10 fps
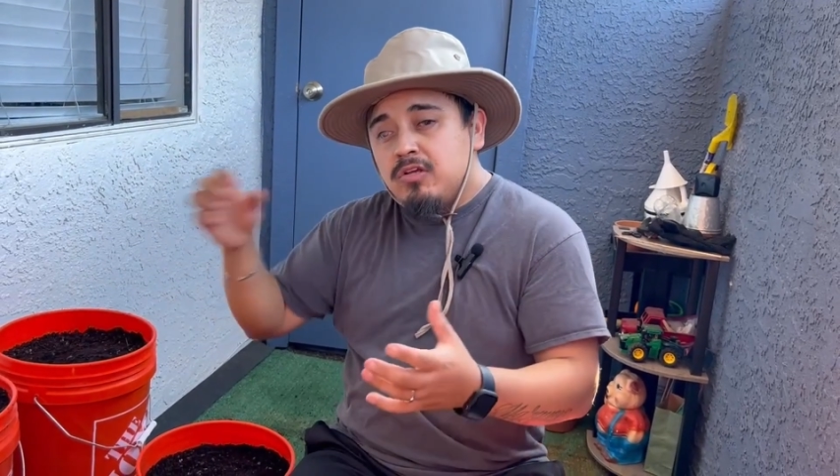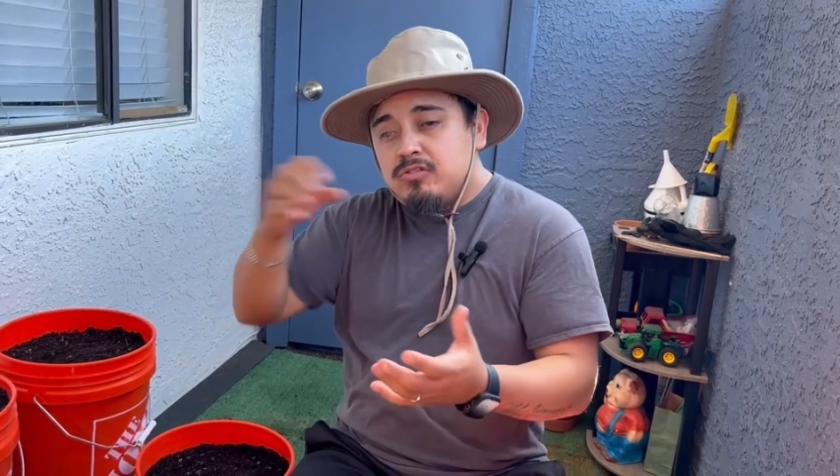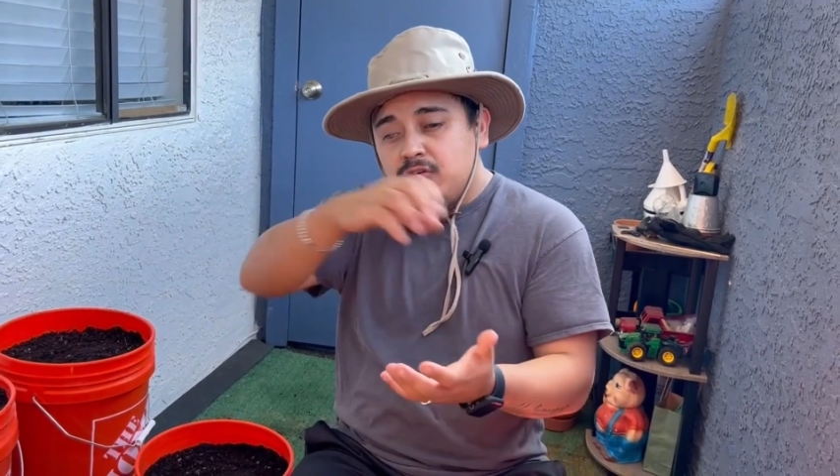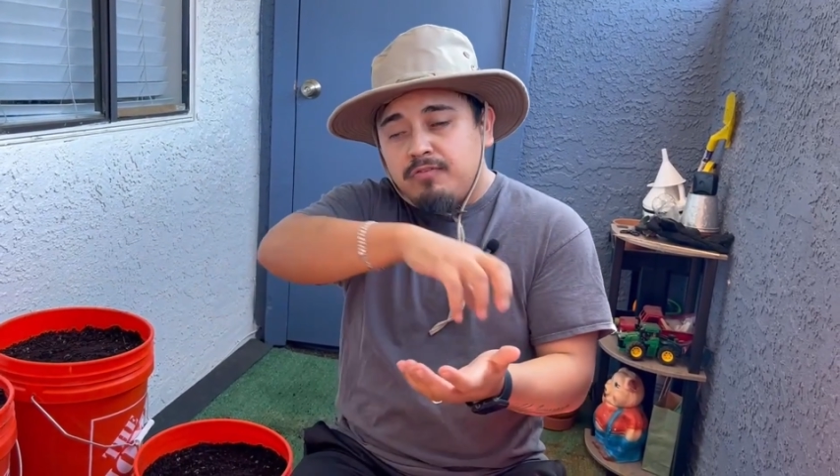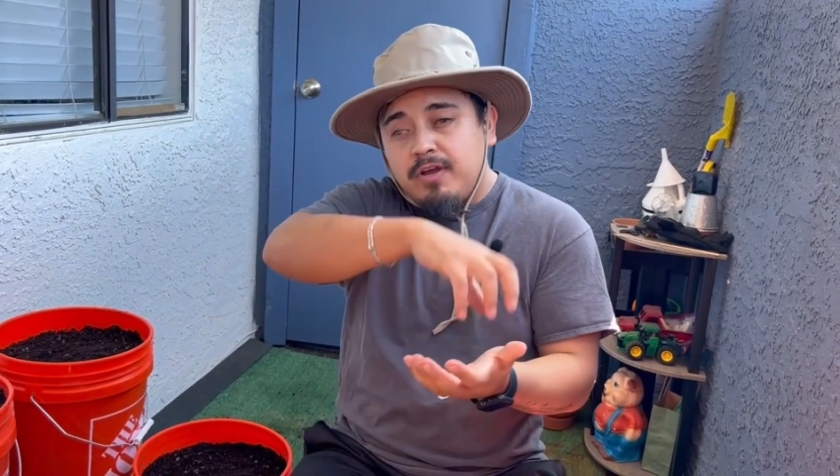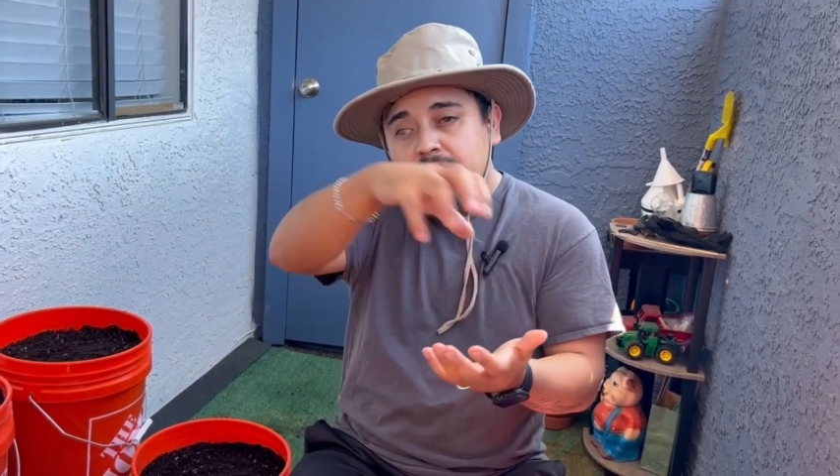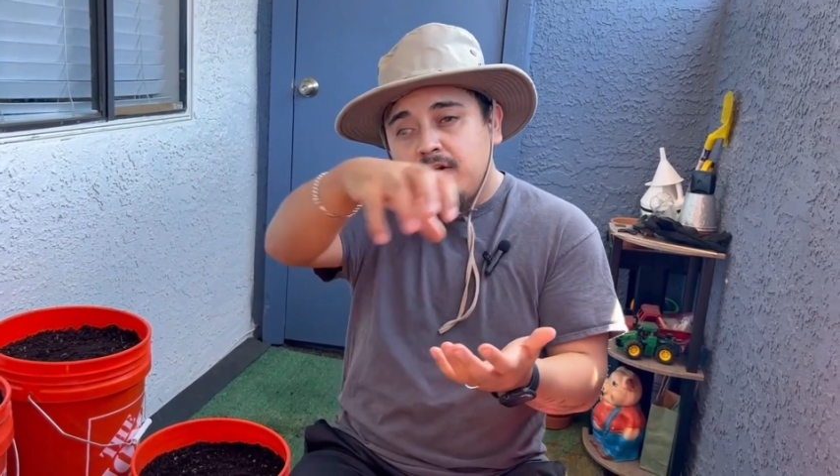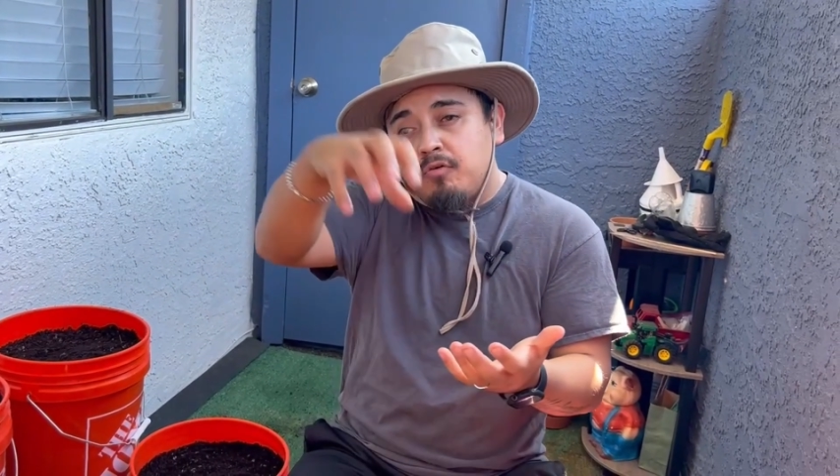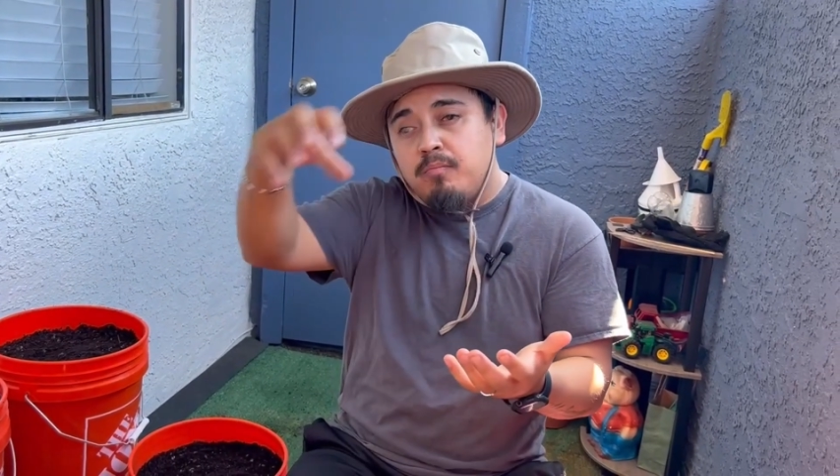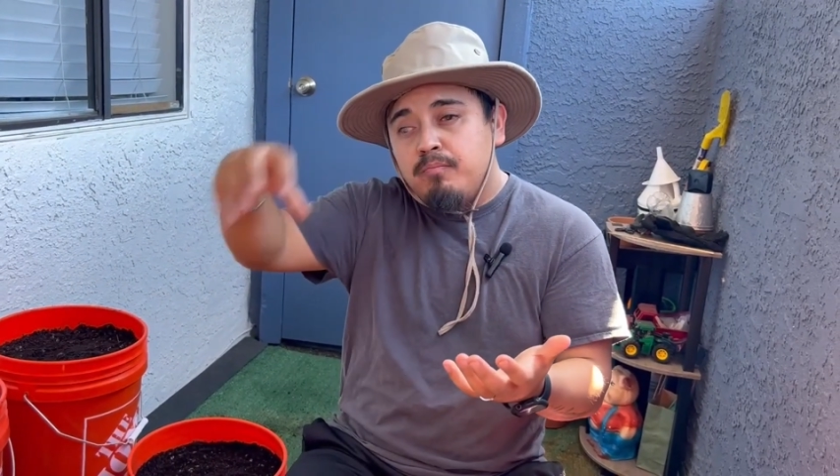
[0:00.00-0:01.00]
So if I can
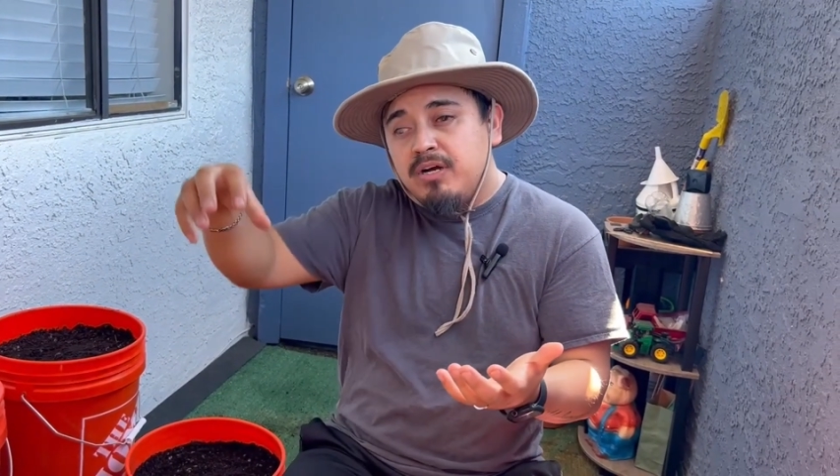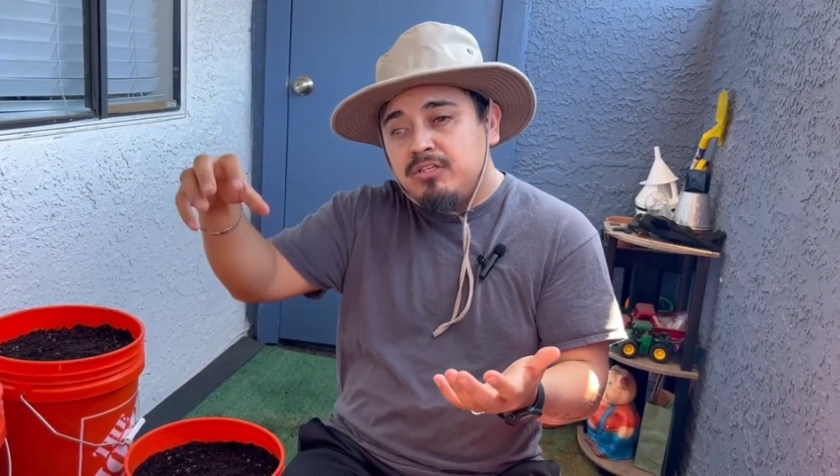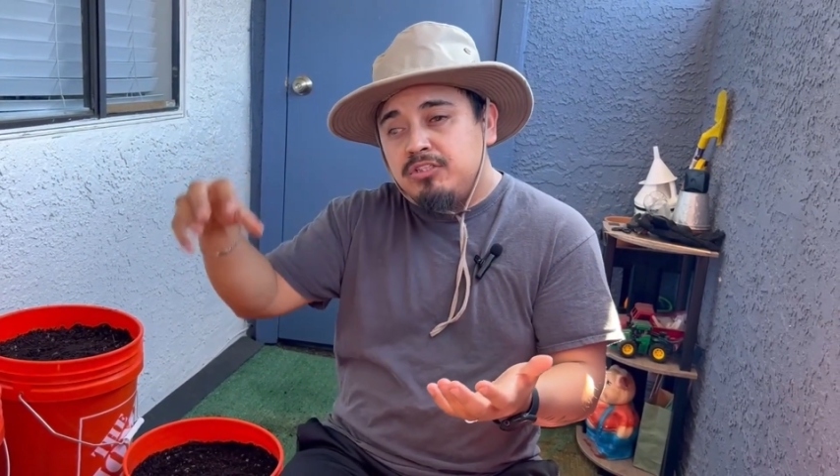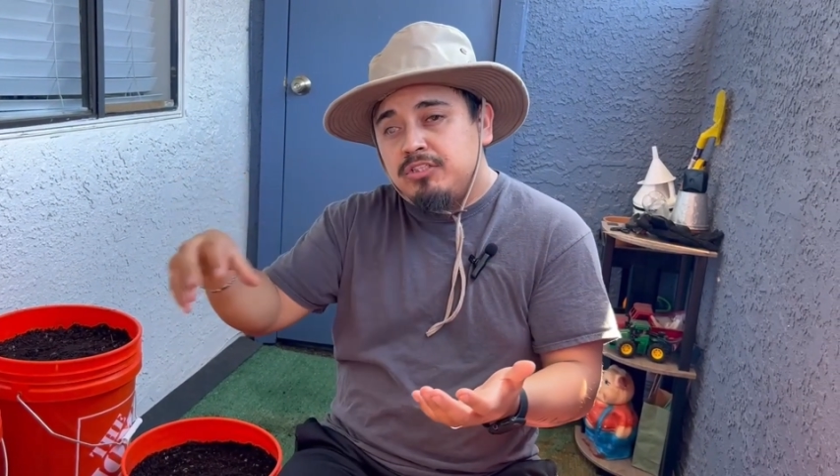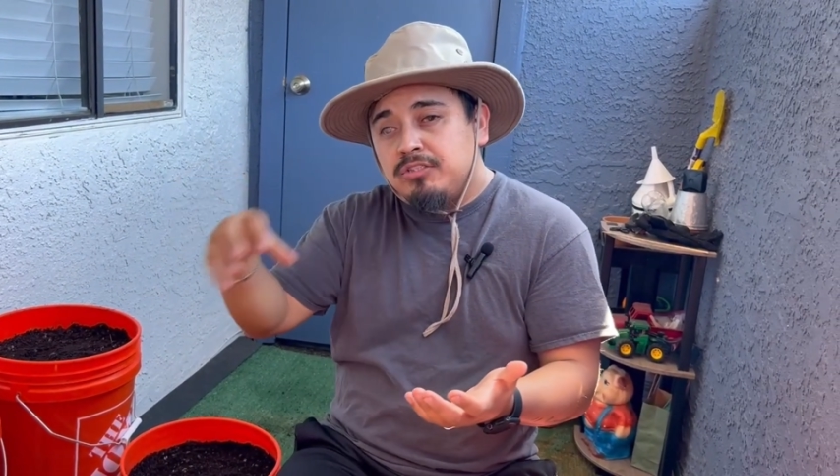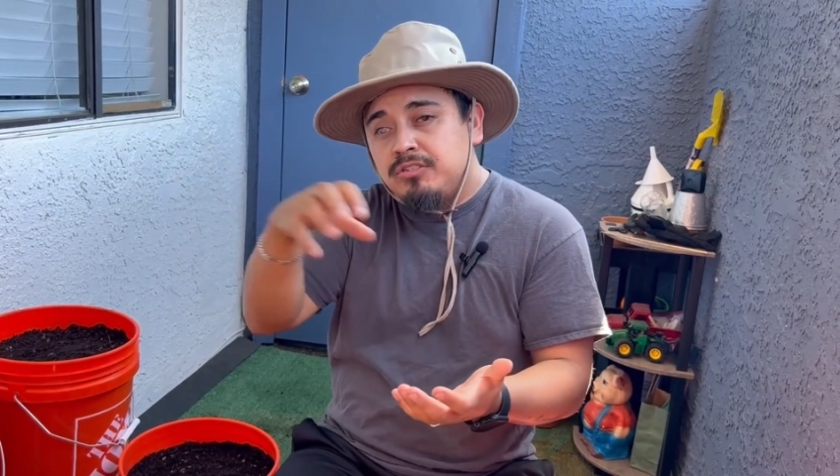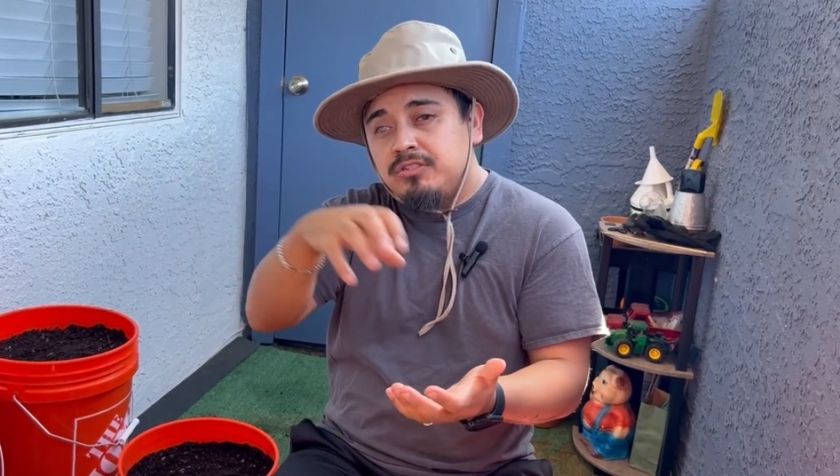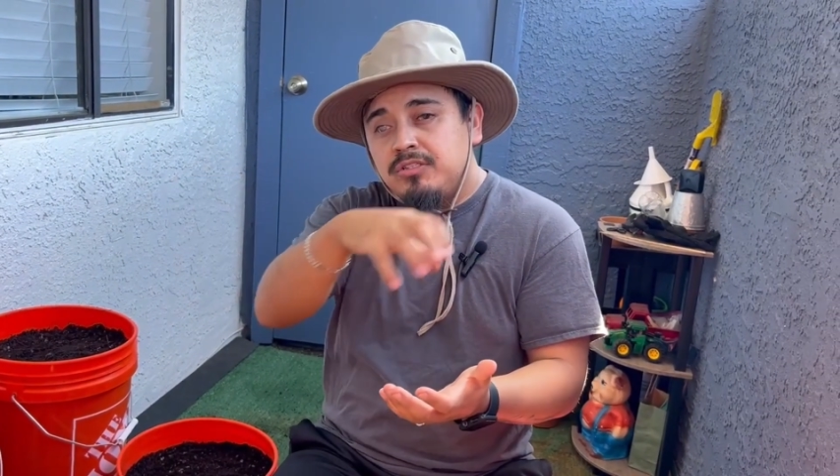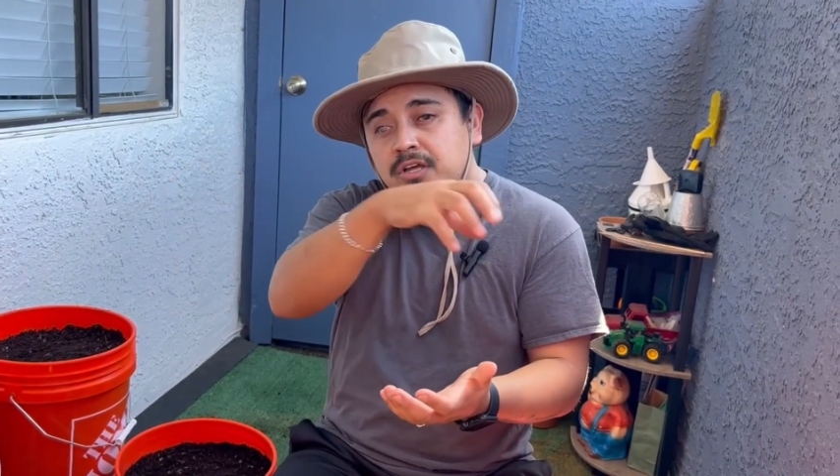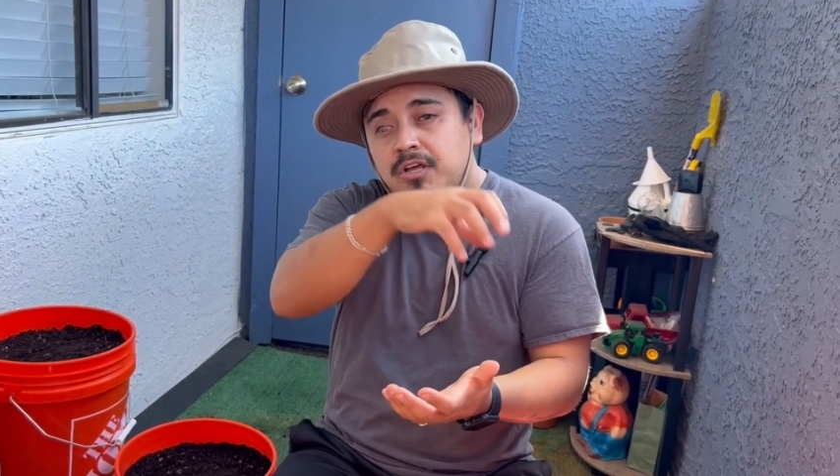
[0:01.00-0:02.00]
grow bunches